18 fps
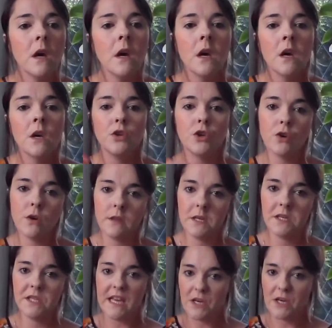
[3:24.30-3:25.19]
During
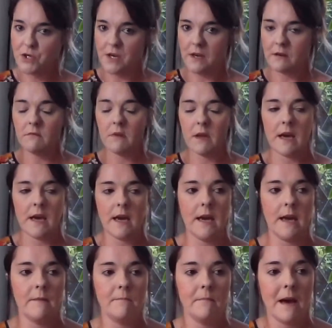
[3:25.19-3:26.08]
this session,
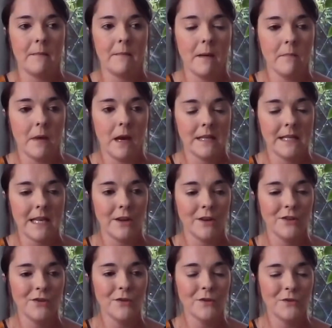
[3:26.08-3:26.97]
I'm actually
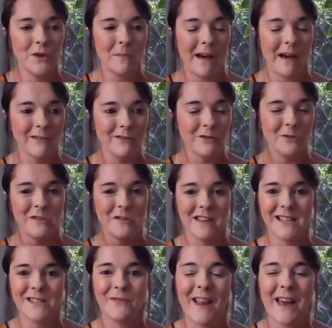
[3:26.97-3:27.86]
going to talk to you about all
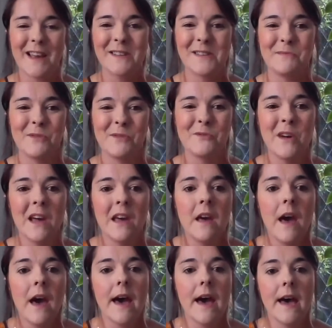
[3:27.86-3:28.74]
things flexible,
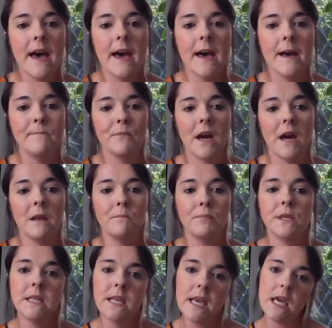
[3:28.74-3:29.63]
and in
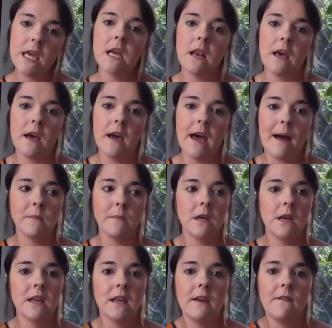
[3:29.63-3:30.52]
particular, I'm
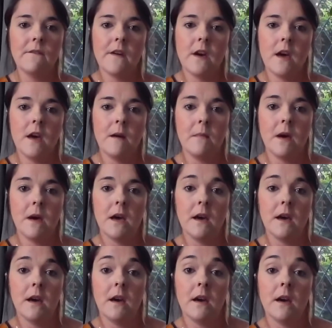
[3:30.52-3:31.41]
going to give
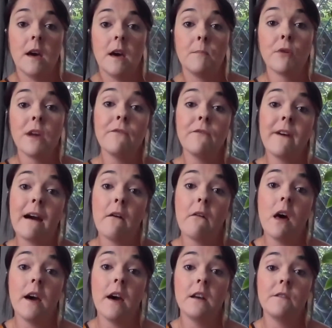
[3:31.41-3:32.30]
a brief
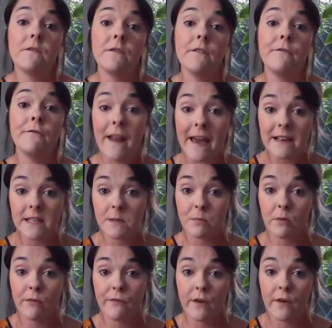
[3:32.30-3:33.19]
outline of the
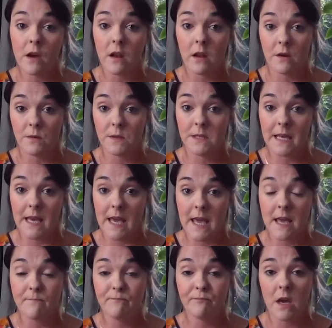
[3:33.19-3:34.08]
flexible furlough
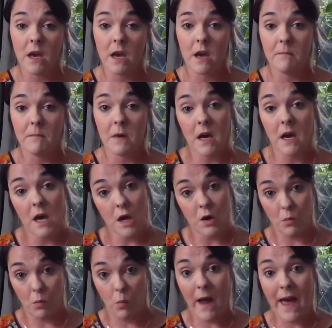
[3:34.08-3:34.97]
scheme
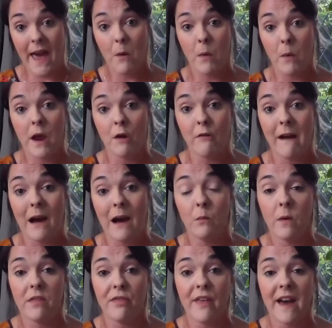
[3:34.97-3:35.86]
and where we're at
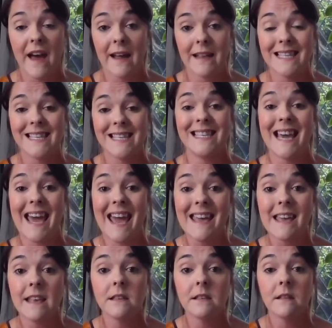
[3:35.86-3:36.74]
with that to date.